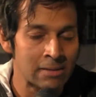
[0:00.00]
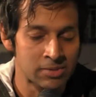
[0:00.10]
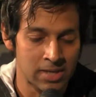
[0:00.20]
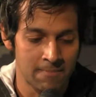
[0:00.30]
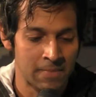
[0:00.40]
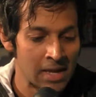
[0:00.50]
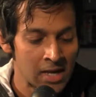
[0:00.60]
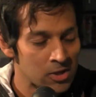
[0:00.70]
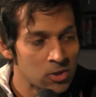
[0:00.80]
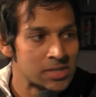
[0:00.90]
in Amsterdam.
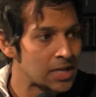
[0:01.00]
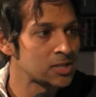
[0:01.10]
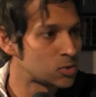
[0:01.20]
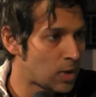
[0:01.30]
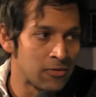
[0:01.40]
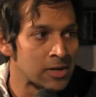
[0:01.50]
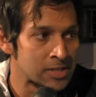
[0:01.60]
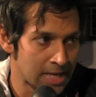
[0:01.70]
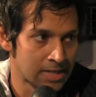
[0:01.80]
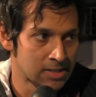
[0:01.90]
You sell
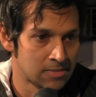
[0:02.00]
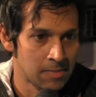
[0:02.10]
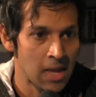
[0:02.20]
1,200 tickets.